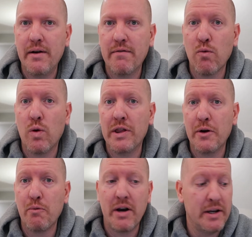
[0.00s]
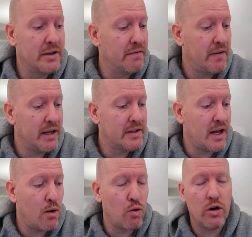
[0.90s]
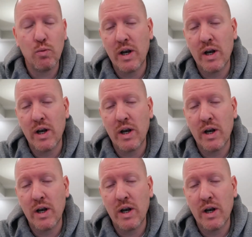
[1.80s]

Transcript: for when they're ready to face that world.